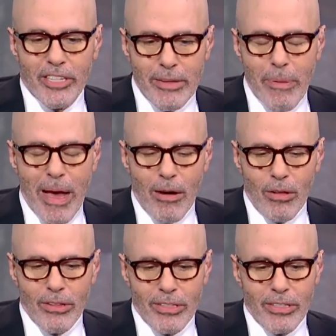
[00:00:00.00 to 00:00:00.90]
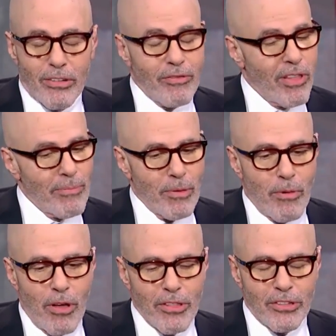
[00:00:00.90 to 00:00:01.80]
Jay Powell, flubbed the
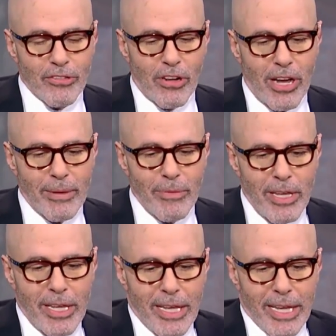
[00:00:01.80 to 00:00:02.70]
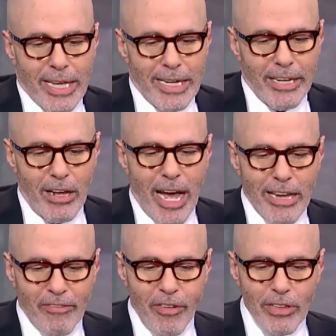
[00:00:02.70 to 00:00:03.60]
ball this time. And
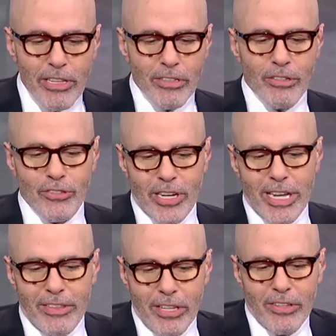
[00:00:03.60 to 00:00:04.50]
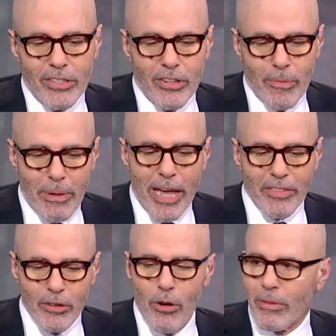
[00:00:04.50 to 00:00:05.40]
I fully understand, the
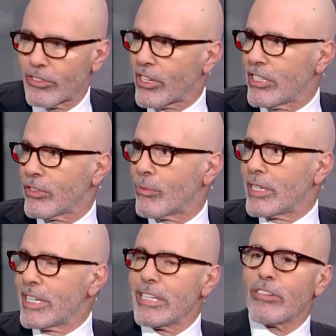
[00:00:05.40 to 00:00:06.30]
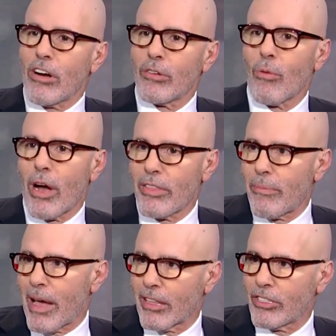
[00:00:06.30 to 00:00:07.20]
path of normalization. We need to unwind the
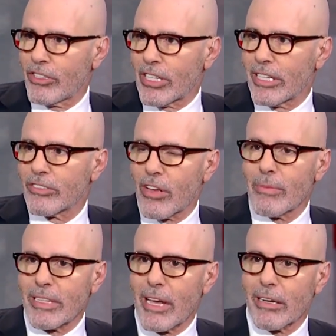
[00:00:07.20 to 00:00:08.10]
balance sheet. It's coming